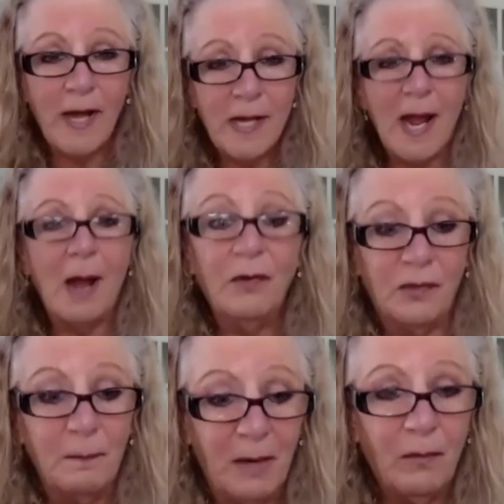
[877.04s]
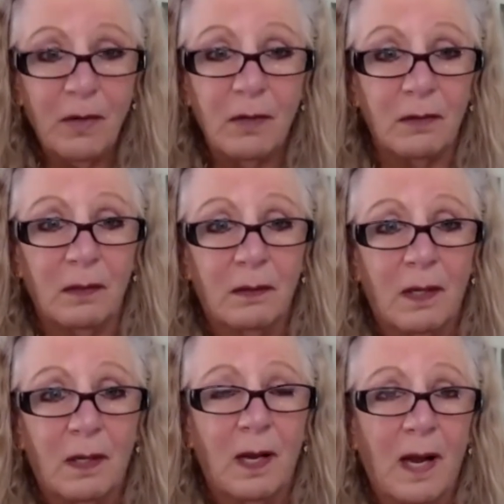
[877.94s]
now is a miracle.
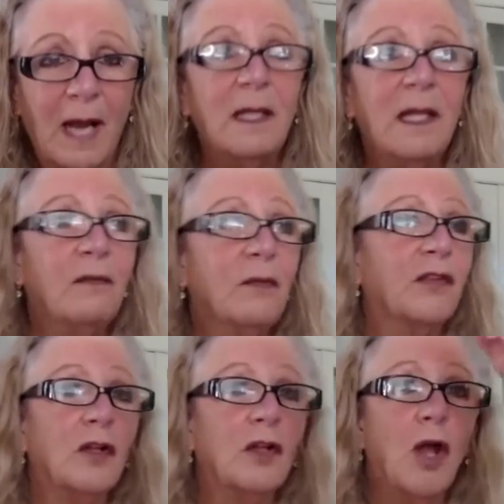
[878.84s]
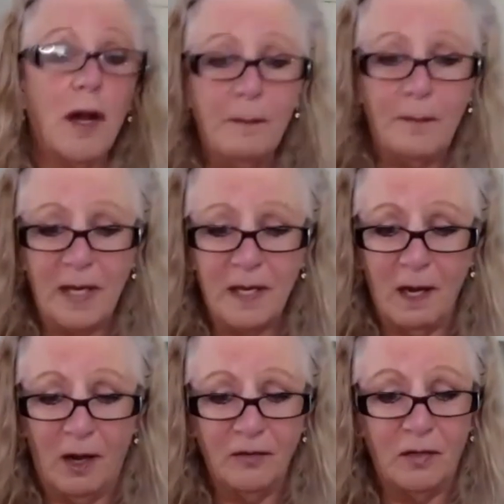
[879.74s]
There's a lot of big
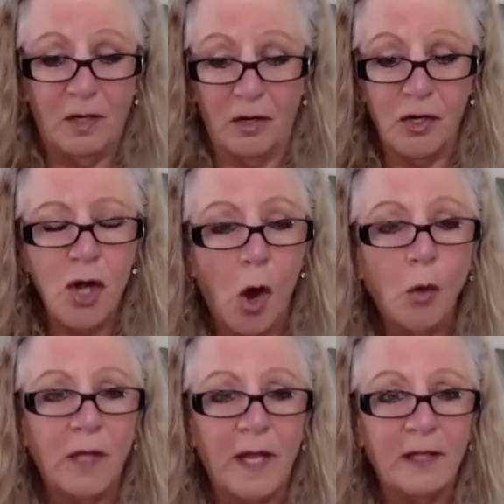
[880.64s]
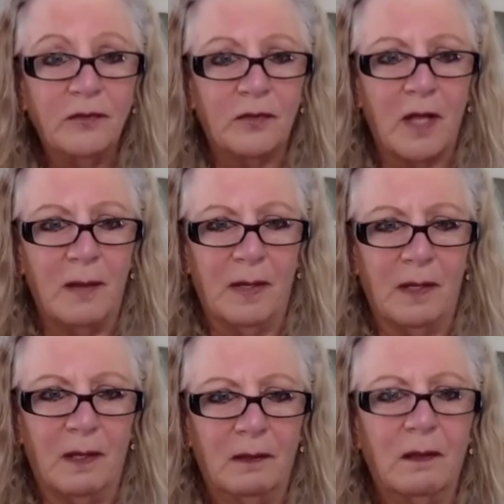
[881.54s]
yards here, no landscaping.
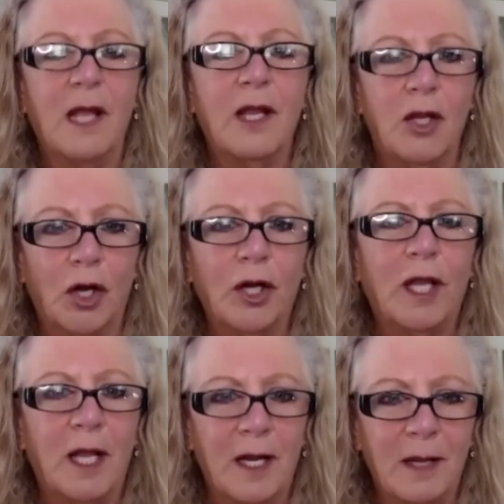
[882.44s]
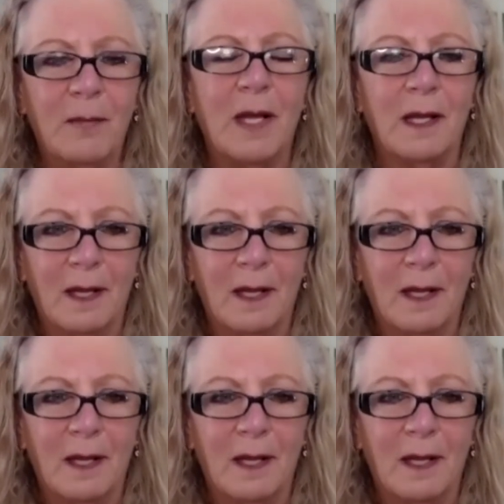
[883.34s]
Like, you're kidding me.